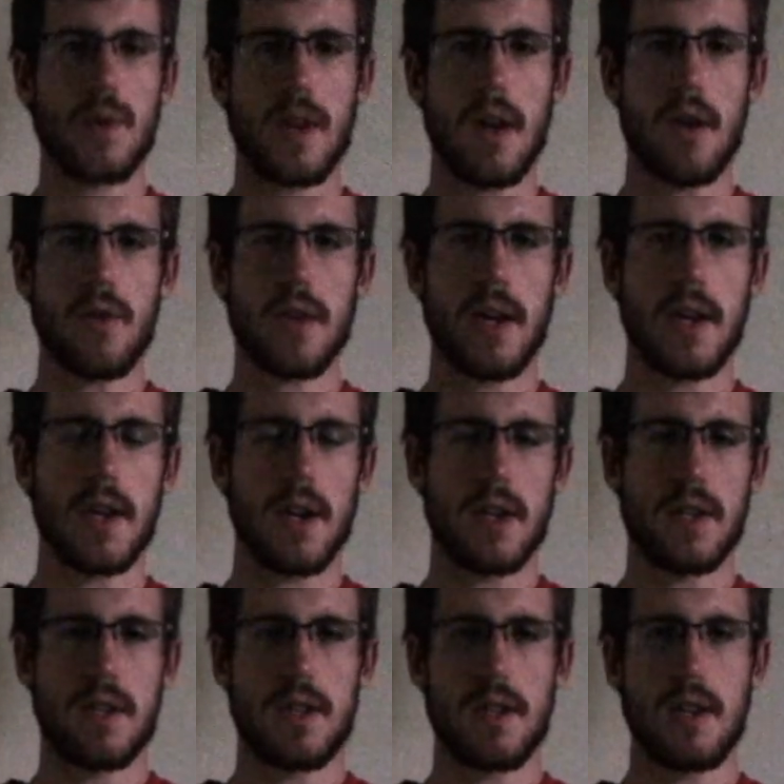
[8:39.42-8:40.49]
what HealthKit
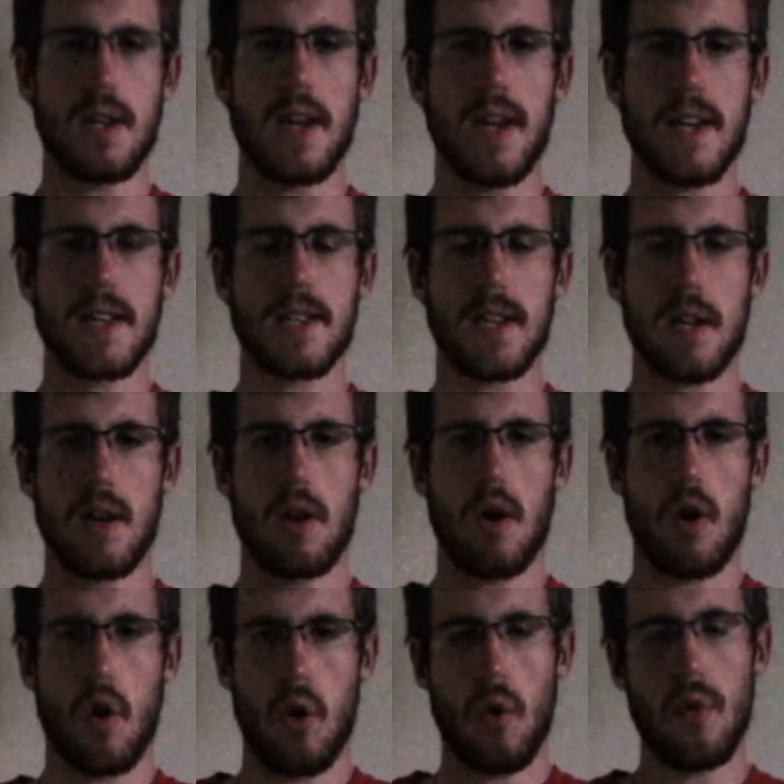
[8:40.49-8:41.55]
does is it takes in
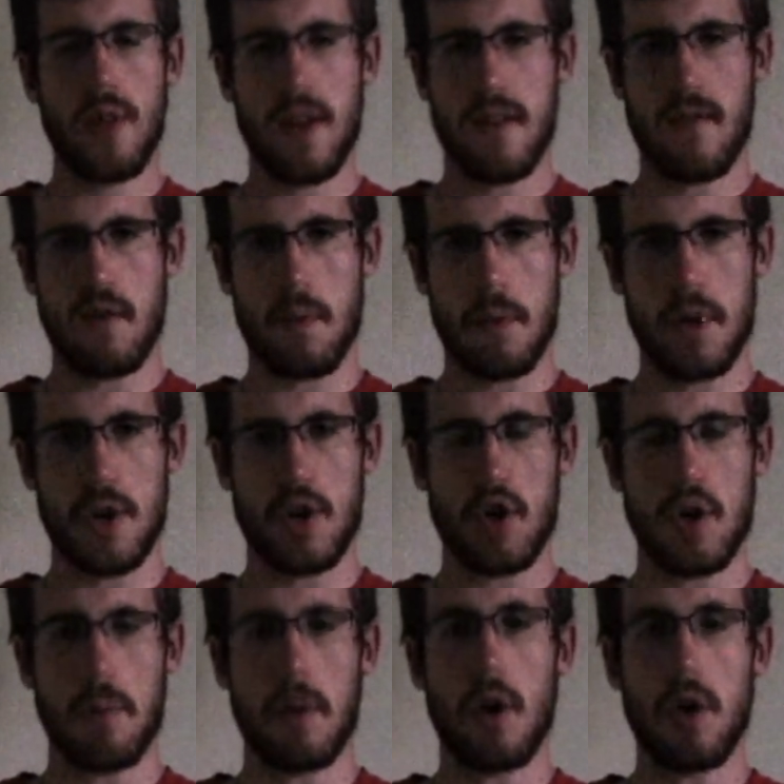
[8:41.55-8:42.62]
all the
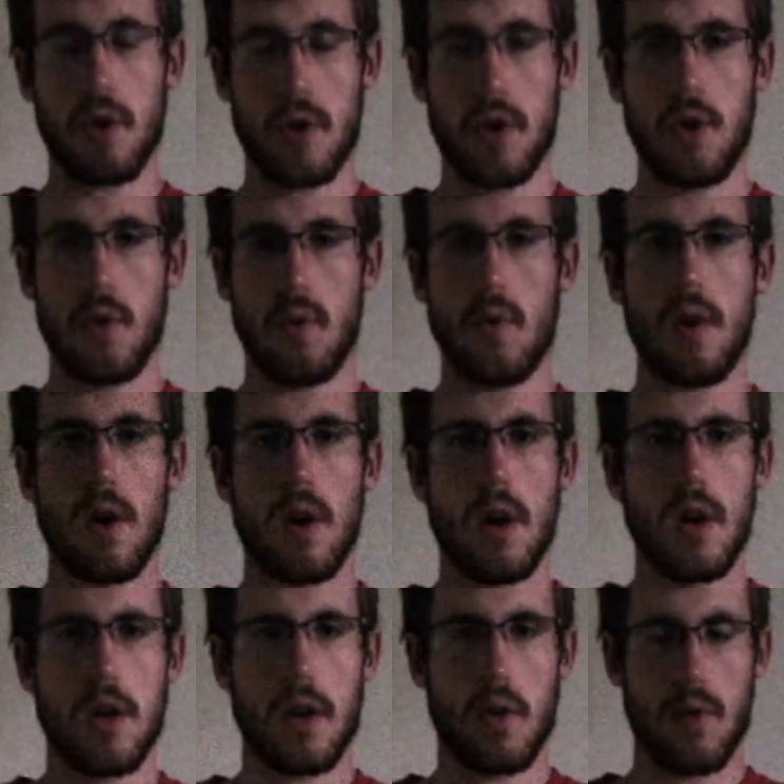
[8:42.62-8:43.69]
information about
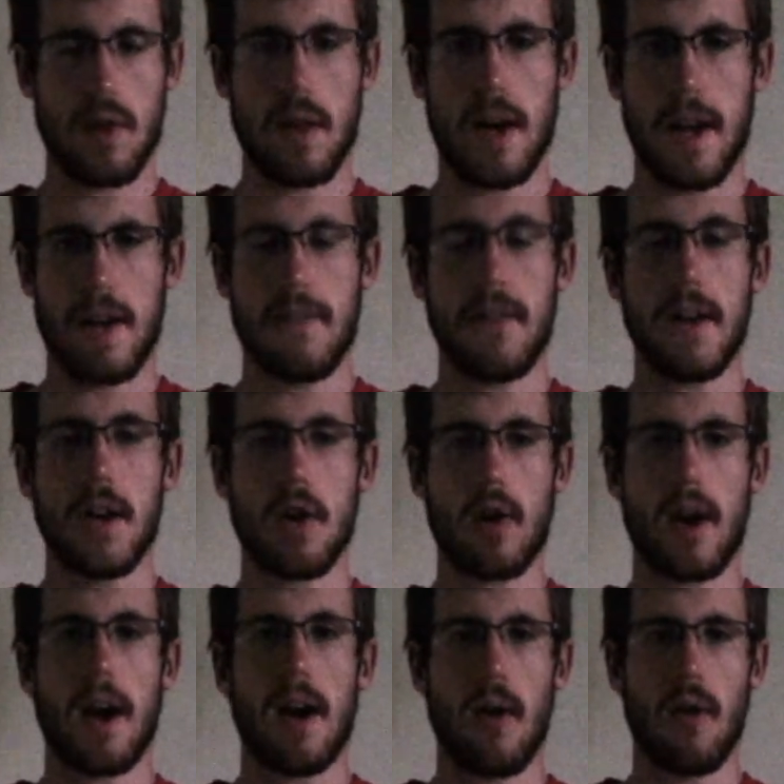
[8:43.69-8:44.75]
you, your life, and your
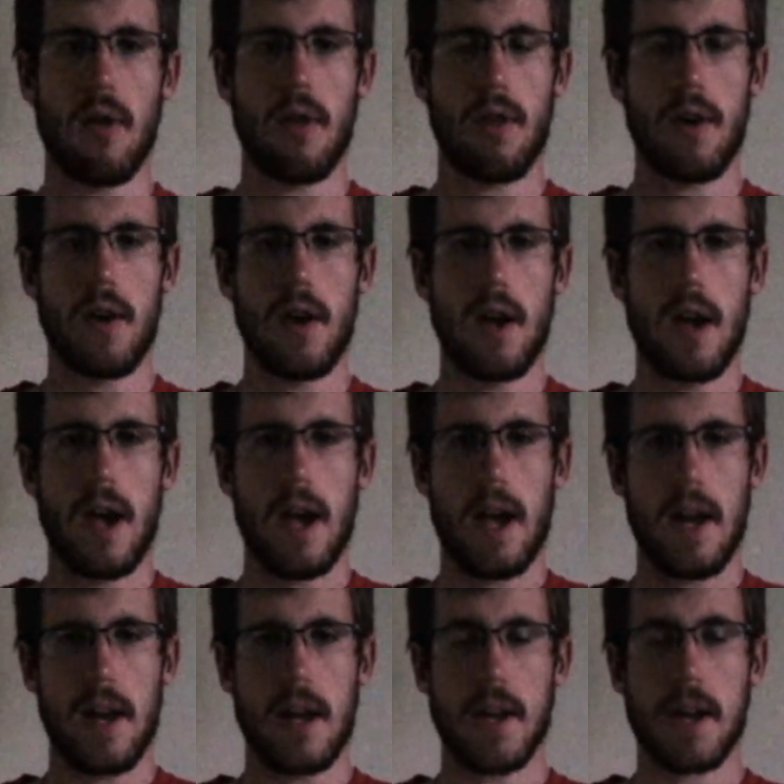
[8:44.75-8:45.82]
health,
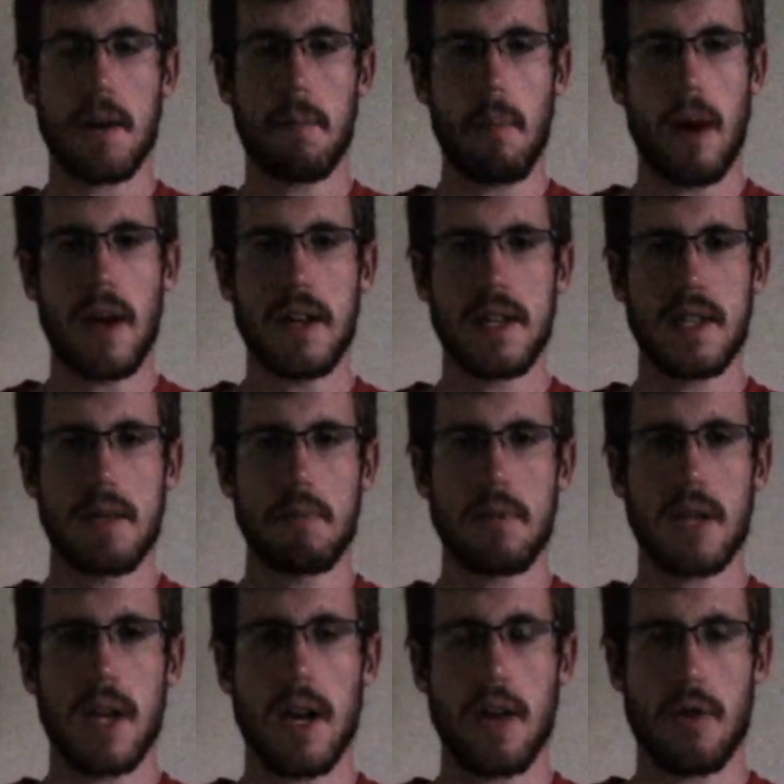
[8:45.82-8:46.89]
and it combines them
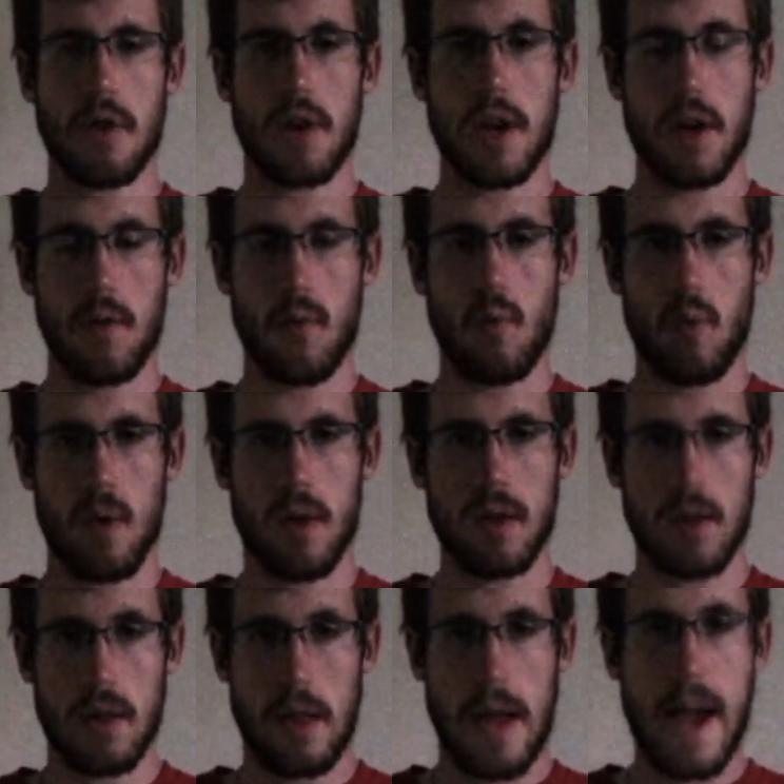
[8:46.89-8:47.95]
together in
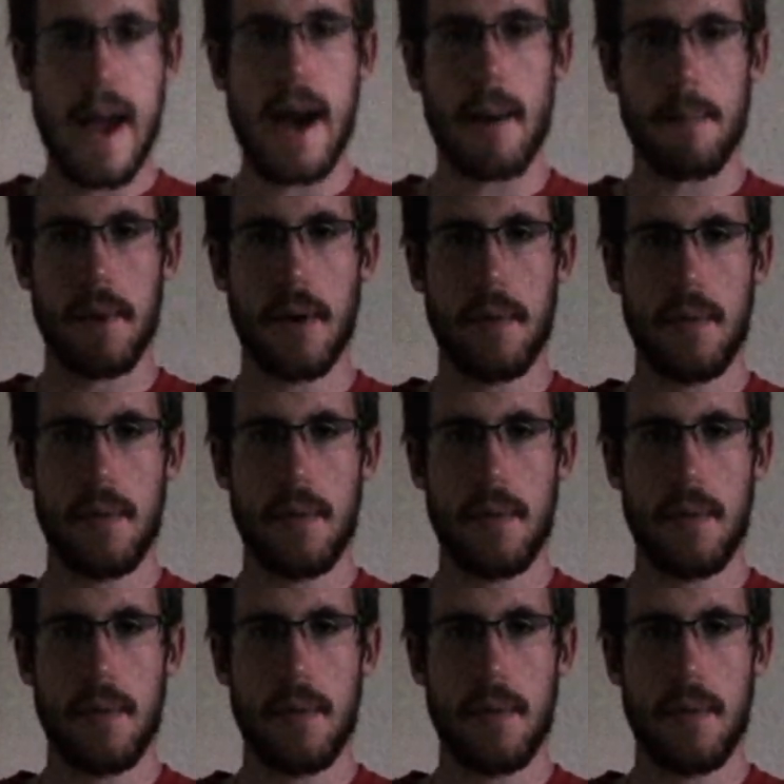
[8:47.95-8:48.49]
one app.